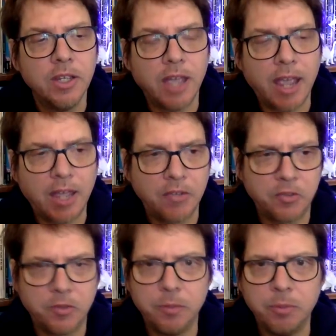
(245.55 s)

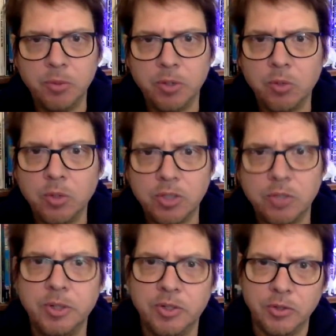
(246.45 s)
asked the Buddha, What
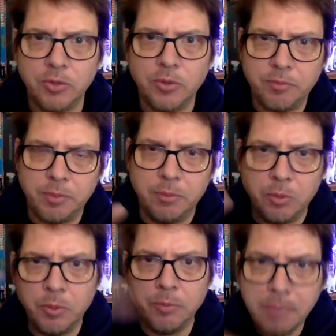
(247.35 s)
should we do if
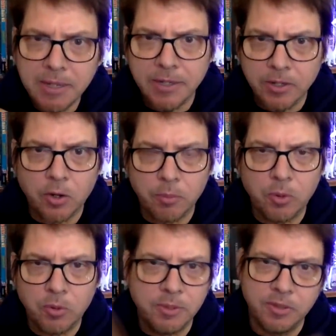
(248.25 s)
people put meat in our
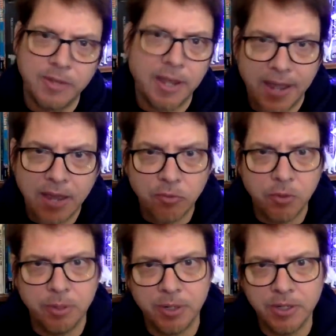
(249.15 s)
bowl? Because not
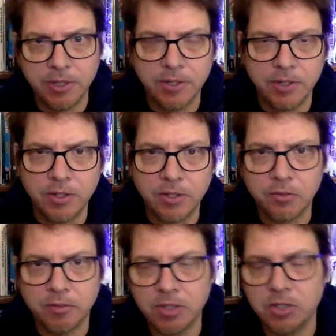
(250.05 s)
everybody in India is
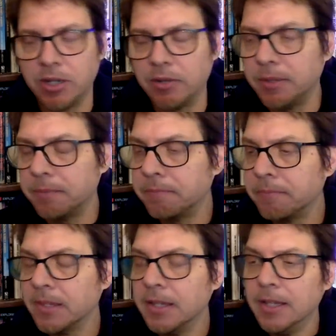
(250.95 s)
a vegetarian.
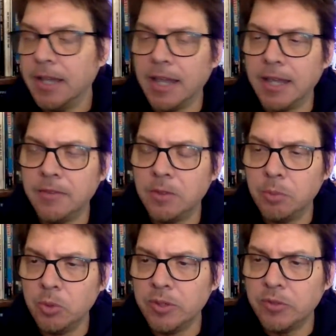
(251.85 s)
And the
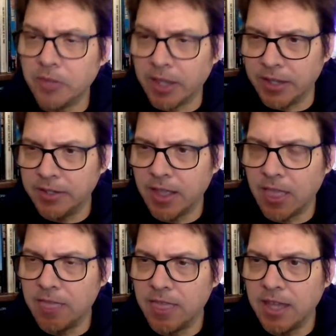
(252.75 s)
Buddha said
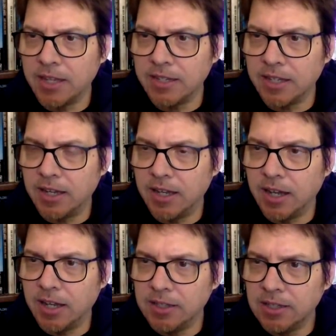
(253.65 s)
that
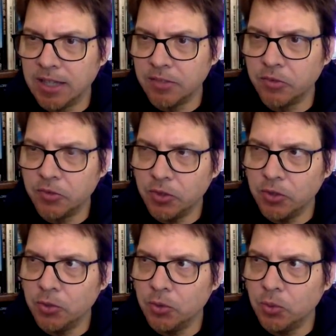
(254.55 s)
unless
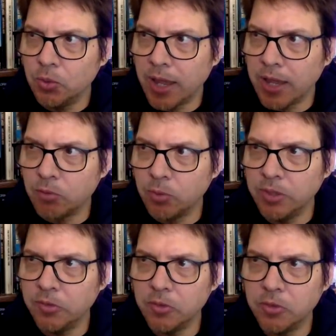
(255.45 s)
you have
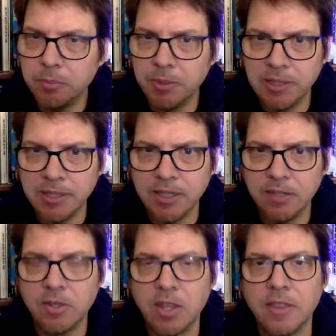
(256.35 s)
reason to
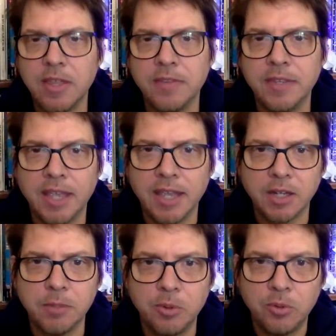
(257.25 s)
believe that the
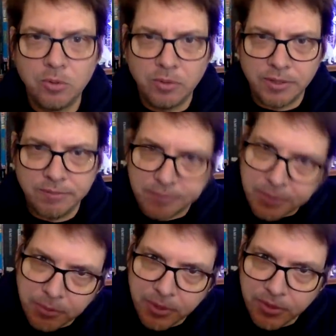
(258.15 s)
animal that
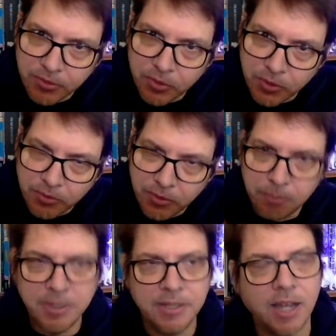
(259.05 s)
you're being served the
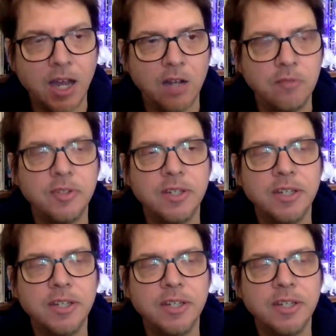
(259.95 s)
meat of